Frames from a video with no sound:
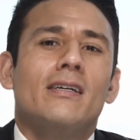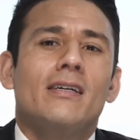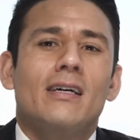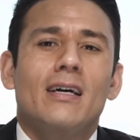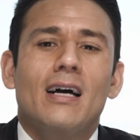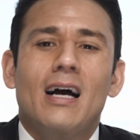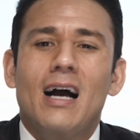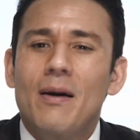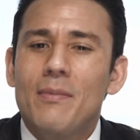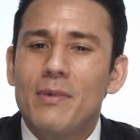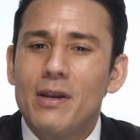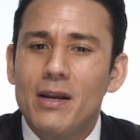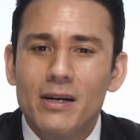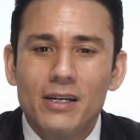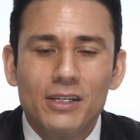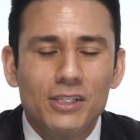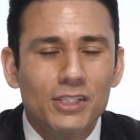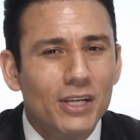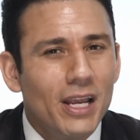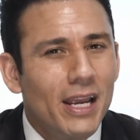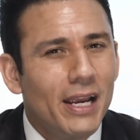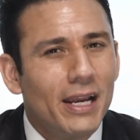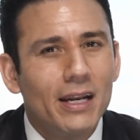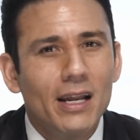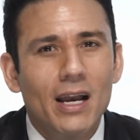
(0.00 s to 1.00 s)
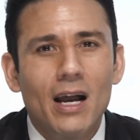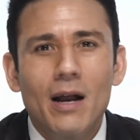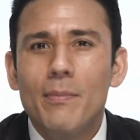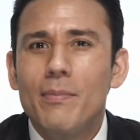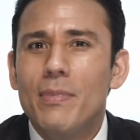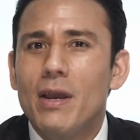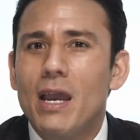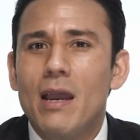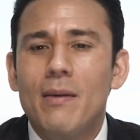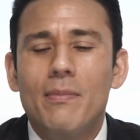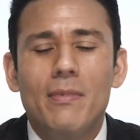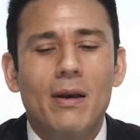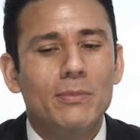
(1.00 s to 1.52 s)
I'm here to shake it up,
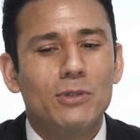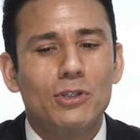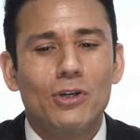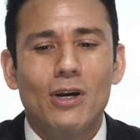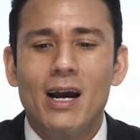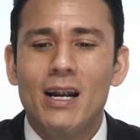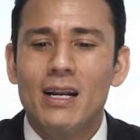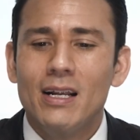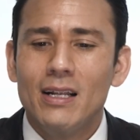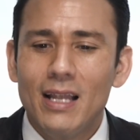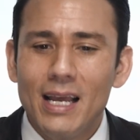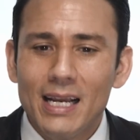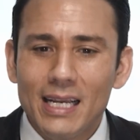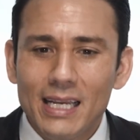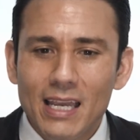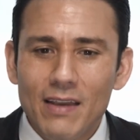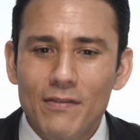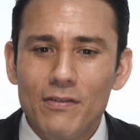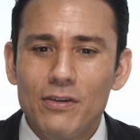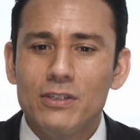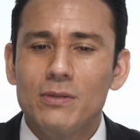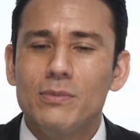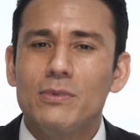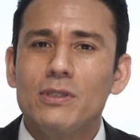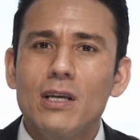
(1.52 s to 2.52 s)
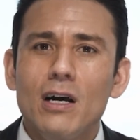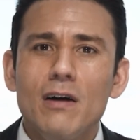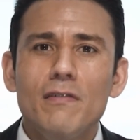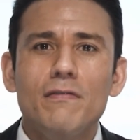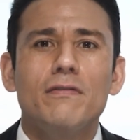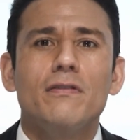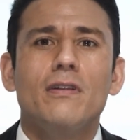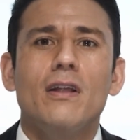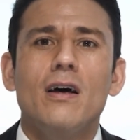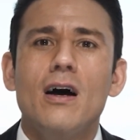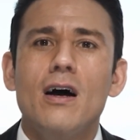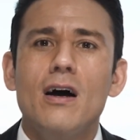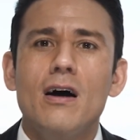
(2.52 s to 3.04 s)
babe. I'm trying to give you some tough
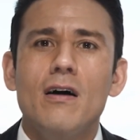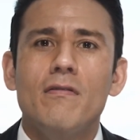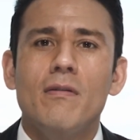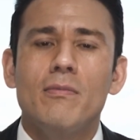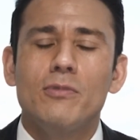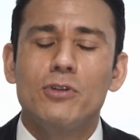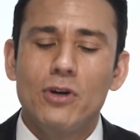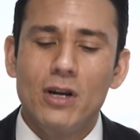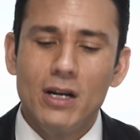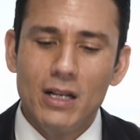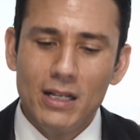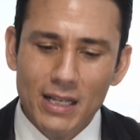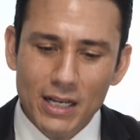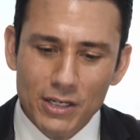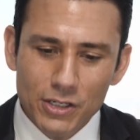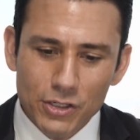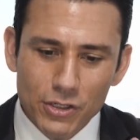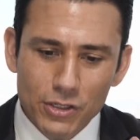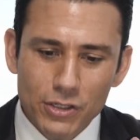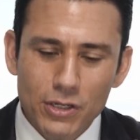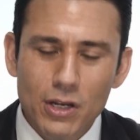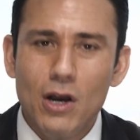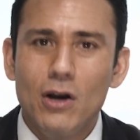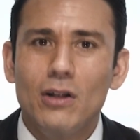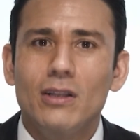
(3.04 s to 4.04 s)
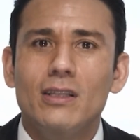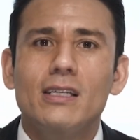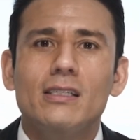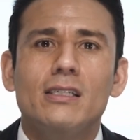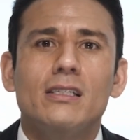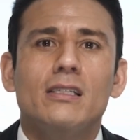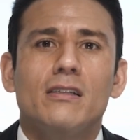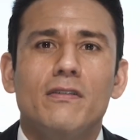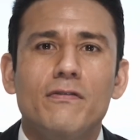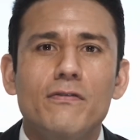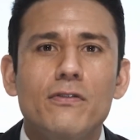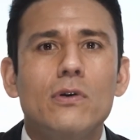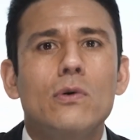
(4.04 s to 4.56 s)
love. I'm trying to let you know, listen,
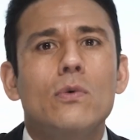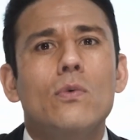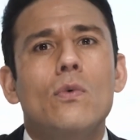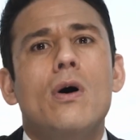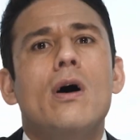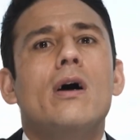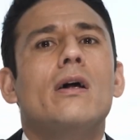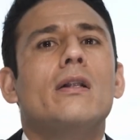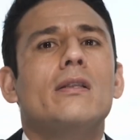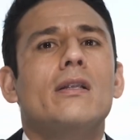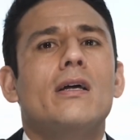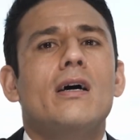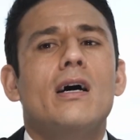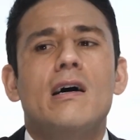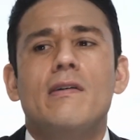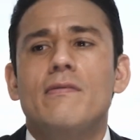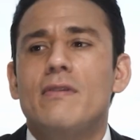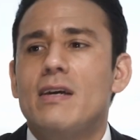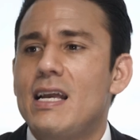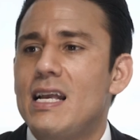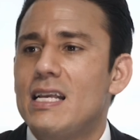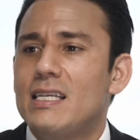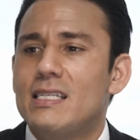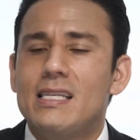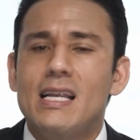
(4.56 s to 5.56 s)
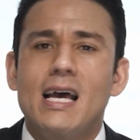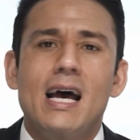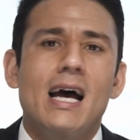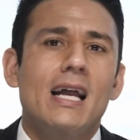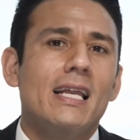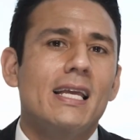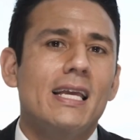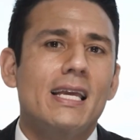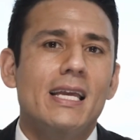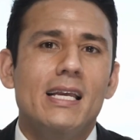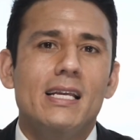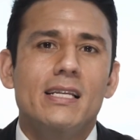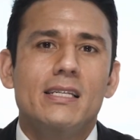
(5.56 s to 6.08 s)
if you want love, it's not
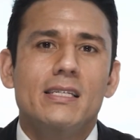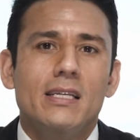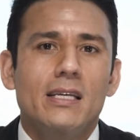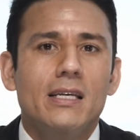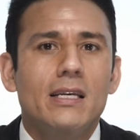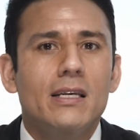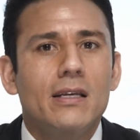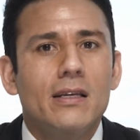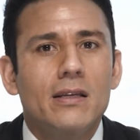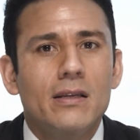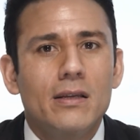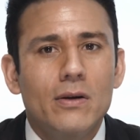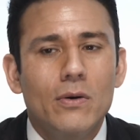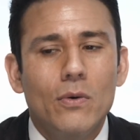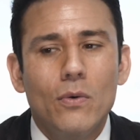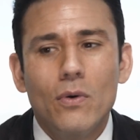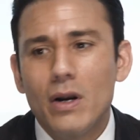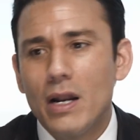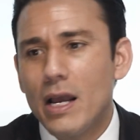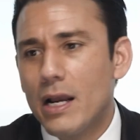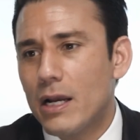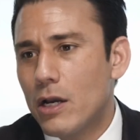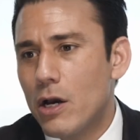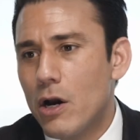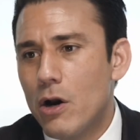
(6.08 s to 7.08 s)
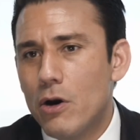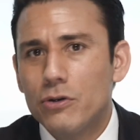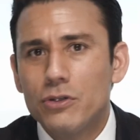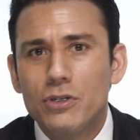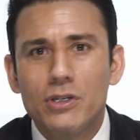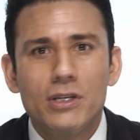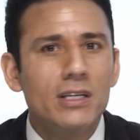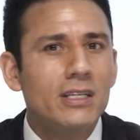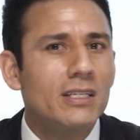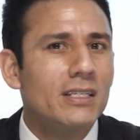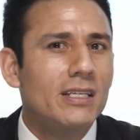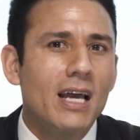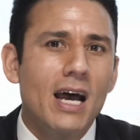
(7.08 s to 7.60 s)
easy. What I coach
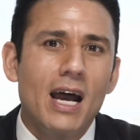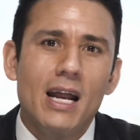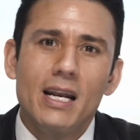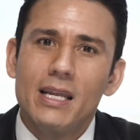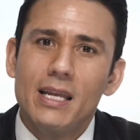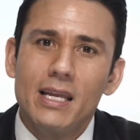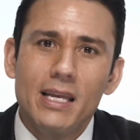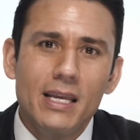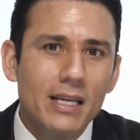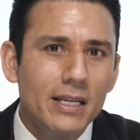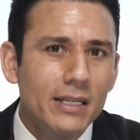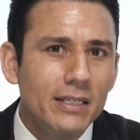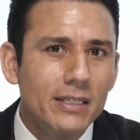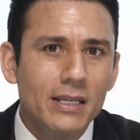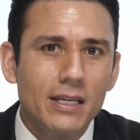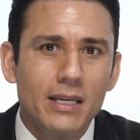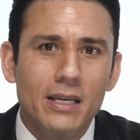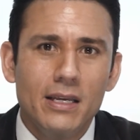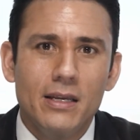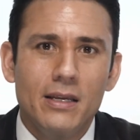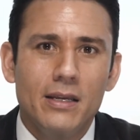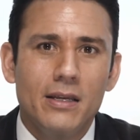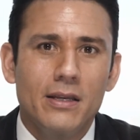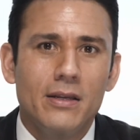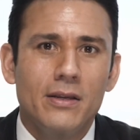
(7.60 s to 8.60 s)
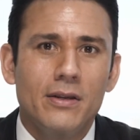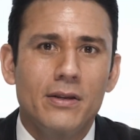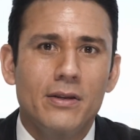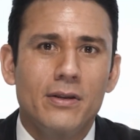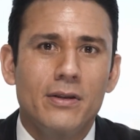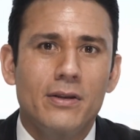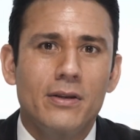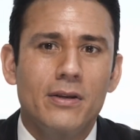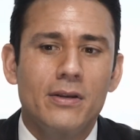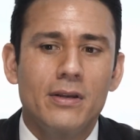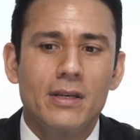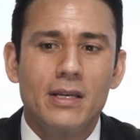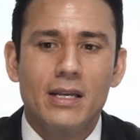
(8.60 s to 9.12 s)
is not easy.
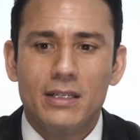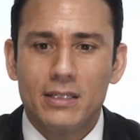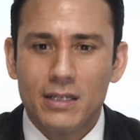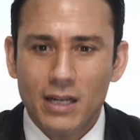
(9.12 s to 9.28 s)
It's